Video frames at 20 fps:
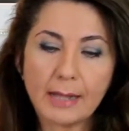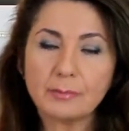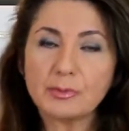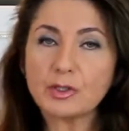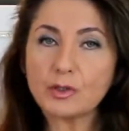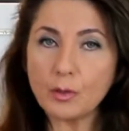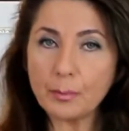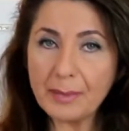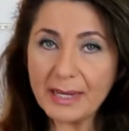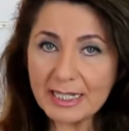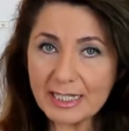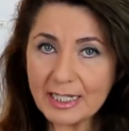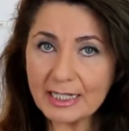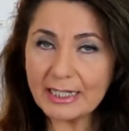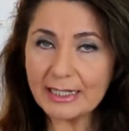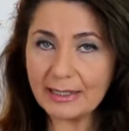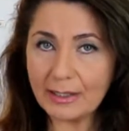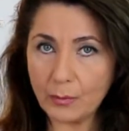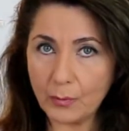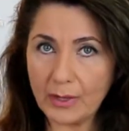So
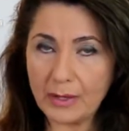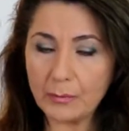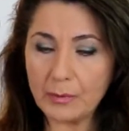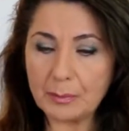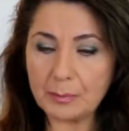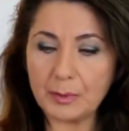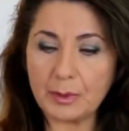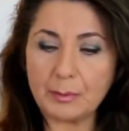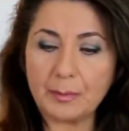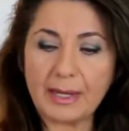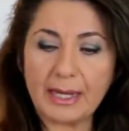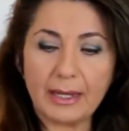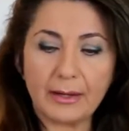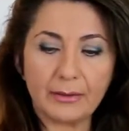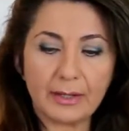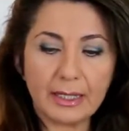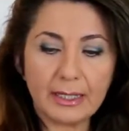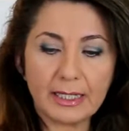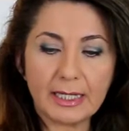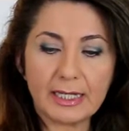basically the way we
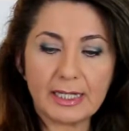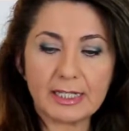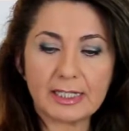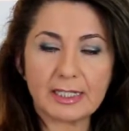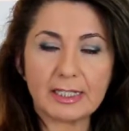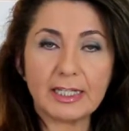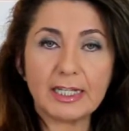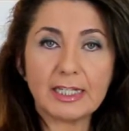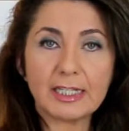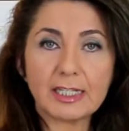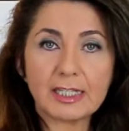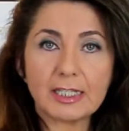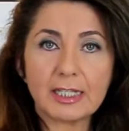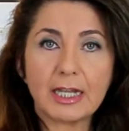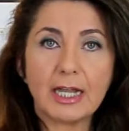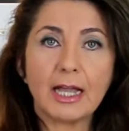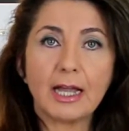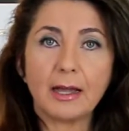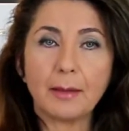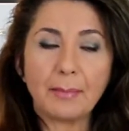prepare it is this
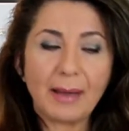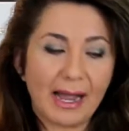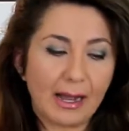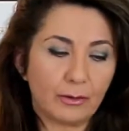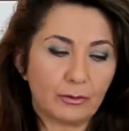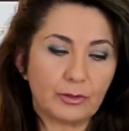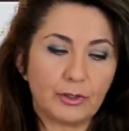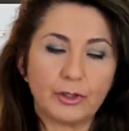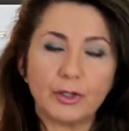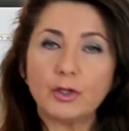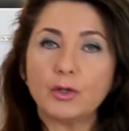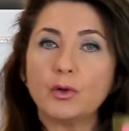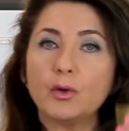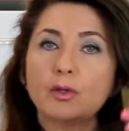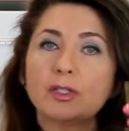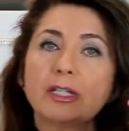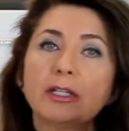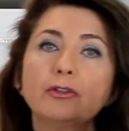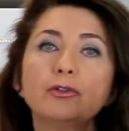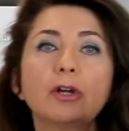powder
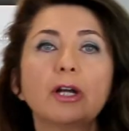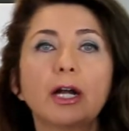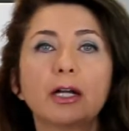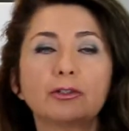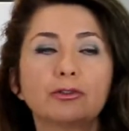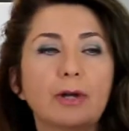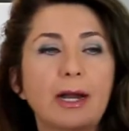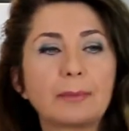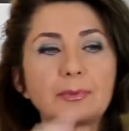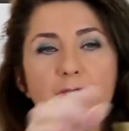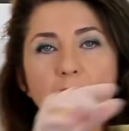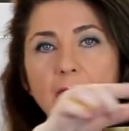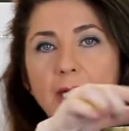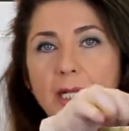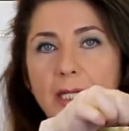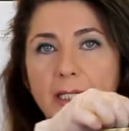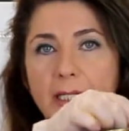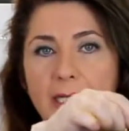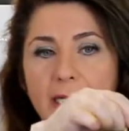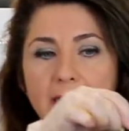goes into a contraption
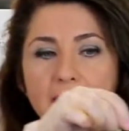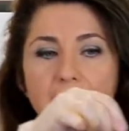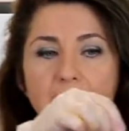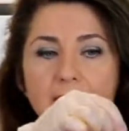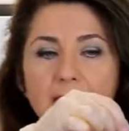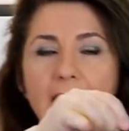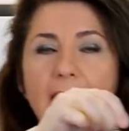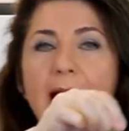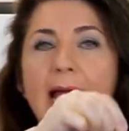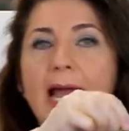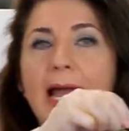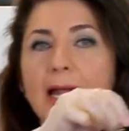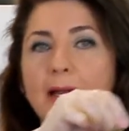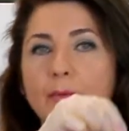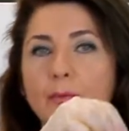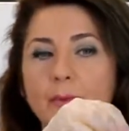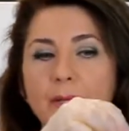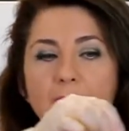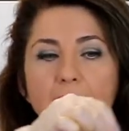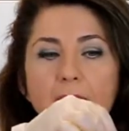like this,
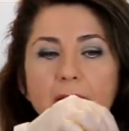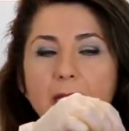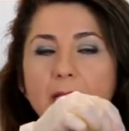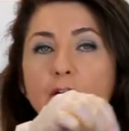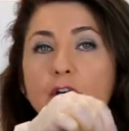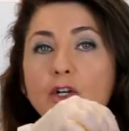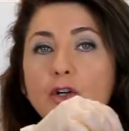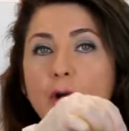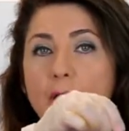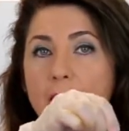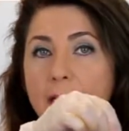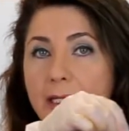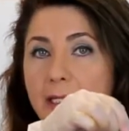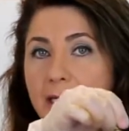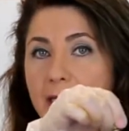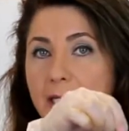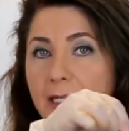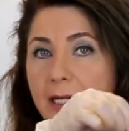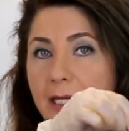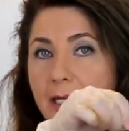and we grind
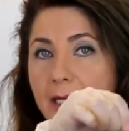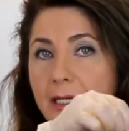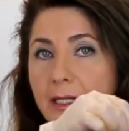it